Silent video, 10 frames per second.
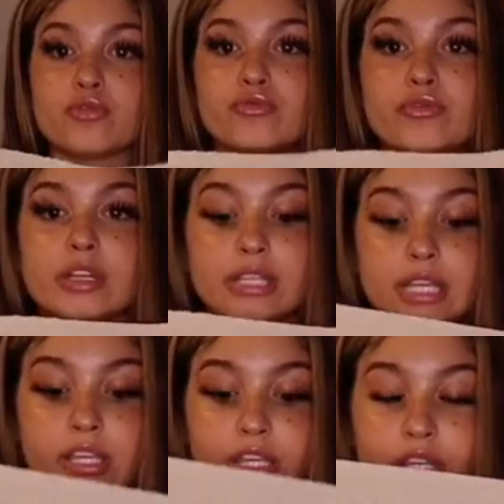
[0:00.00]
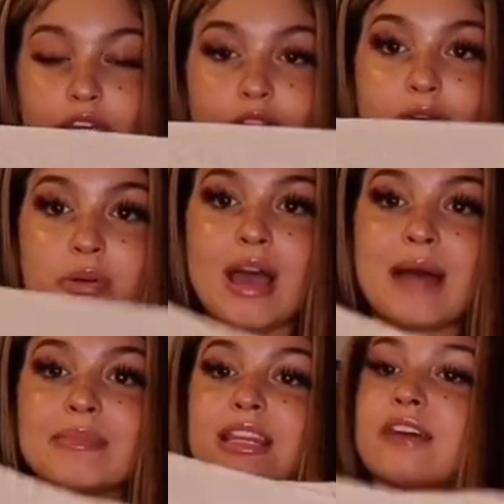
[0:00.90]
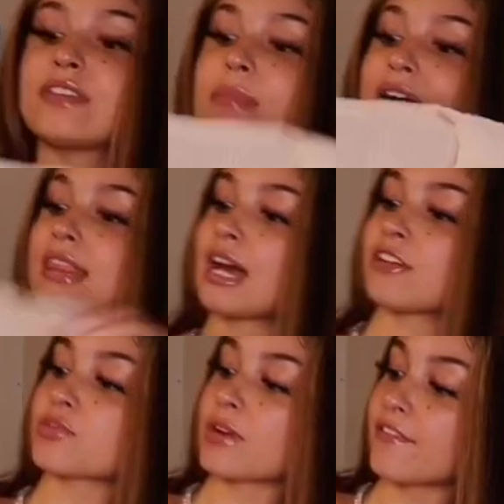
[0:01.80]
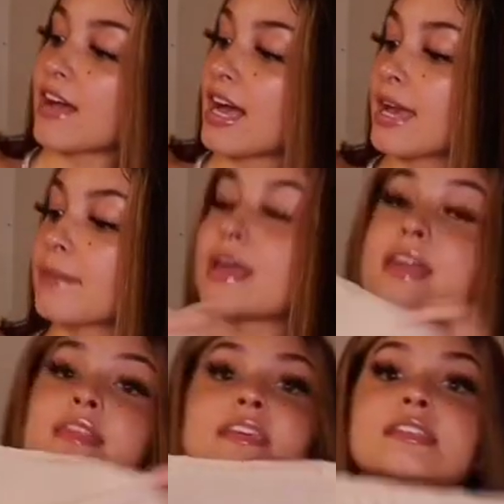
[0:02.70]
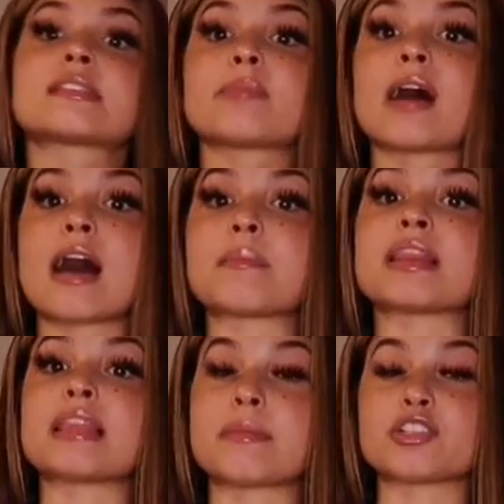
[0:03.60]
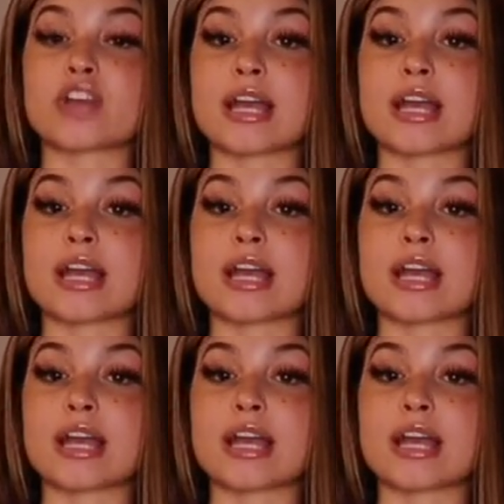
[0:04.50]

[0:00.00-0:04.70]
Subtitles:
really cute. I'm loving my loungewear vibe. This is bomb. Let me try it